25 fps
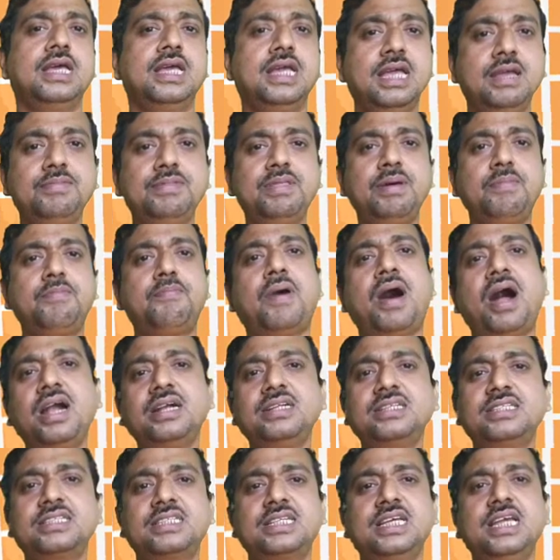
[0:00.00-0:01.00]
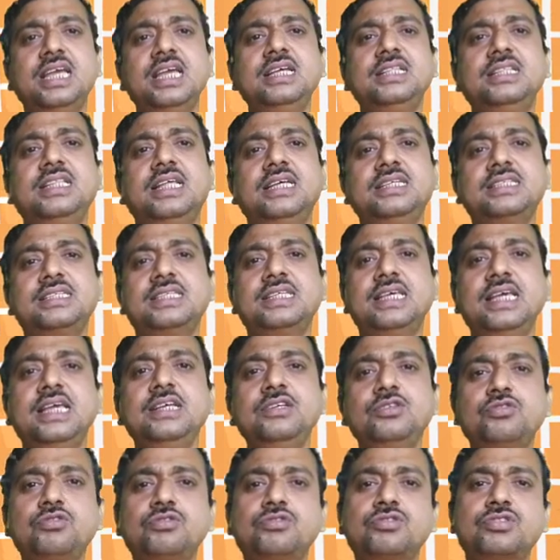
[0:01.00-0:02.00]
If the birds sing, they
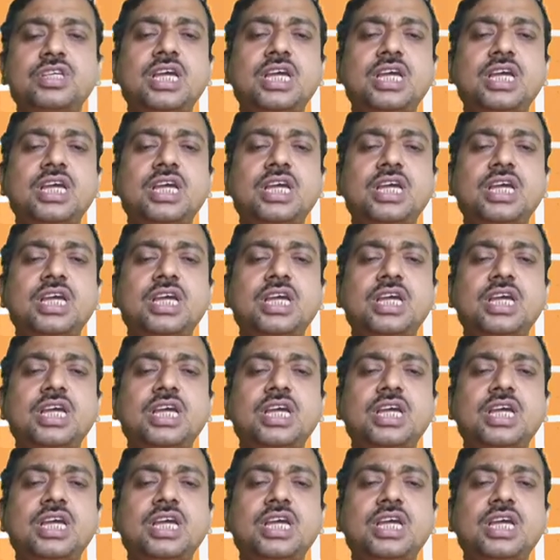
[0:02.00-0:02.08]
sing so